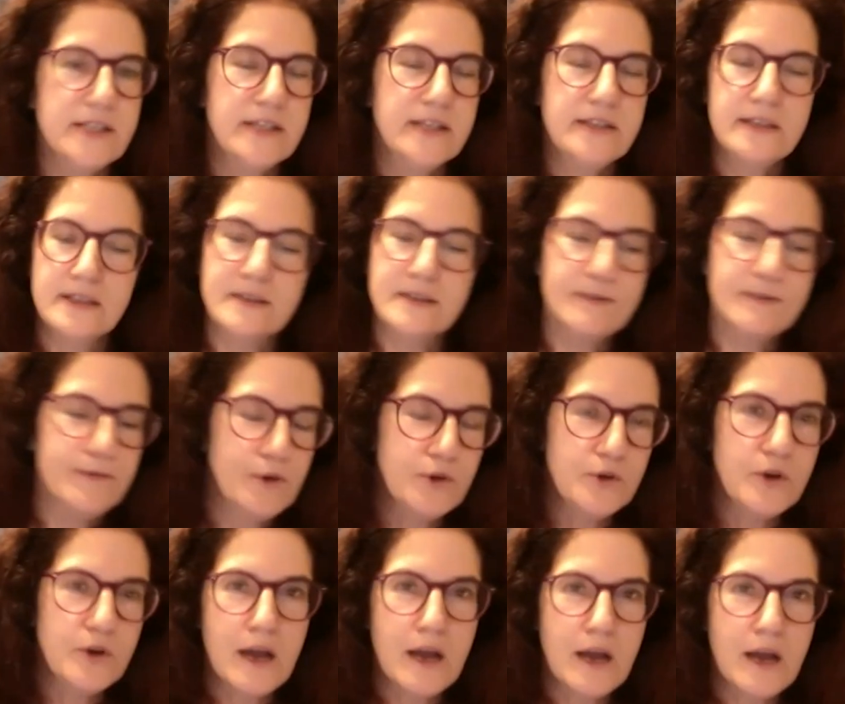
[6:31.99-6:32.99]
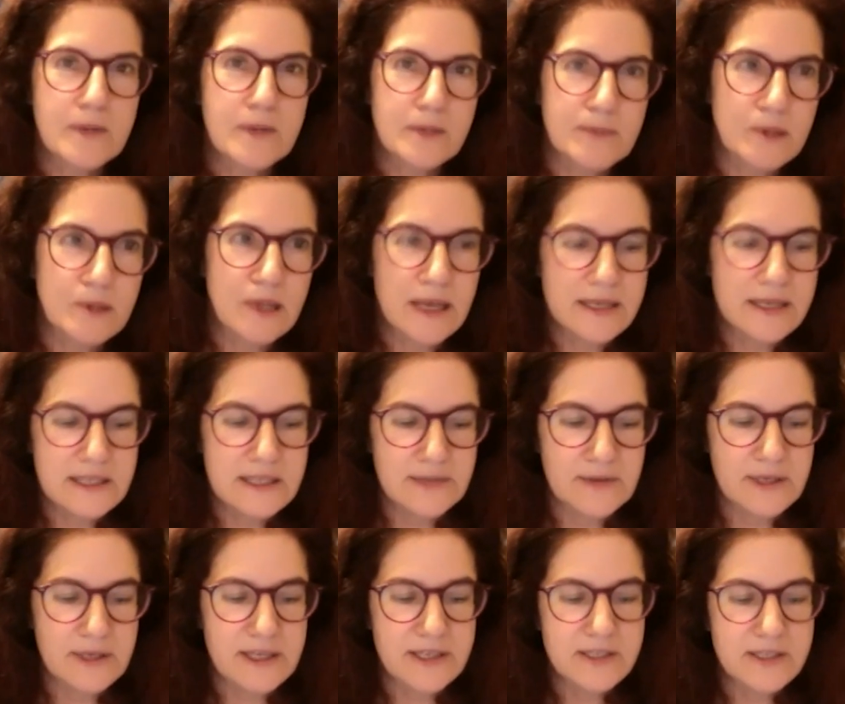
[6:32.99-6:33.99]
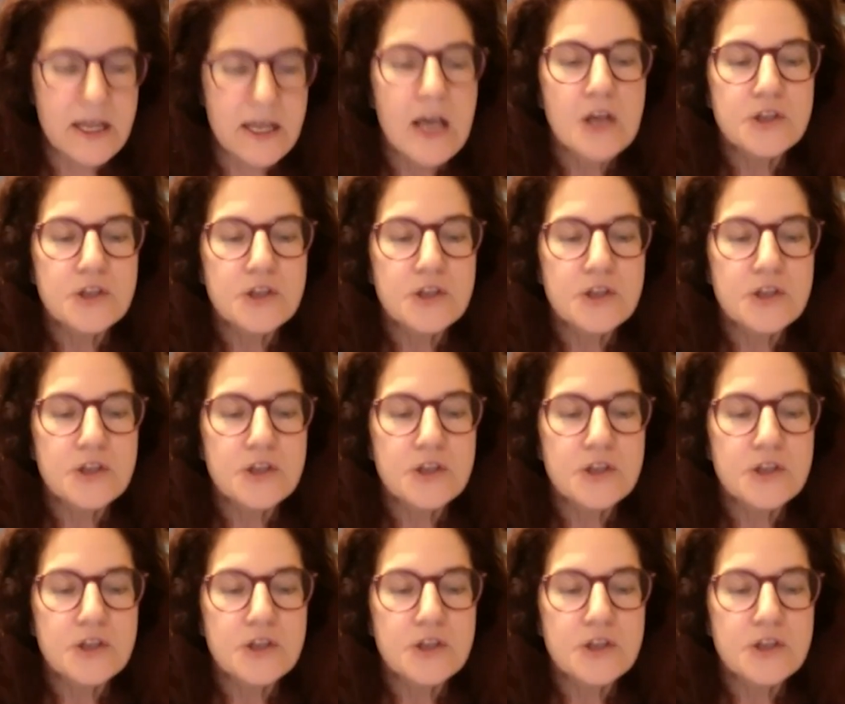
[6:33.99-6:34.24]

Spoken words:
and little photocopyable activities.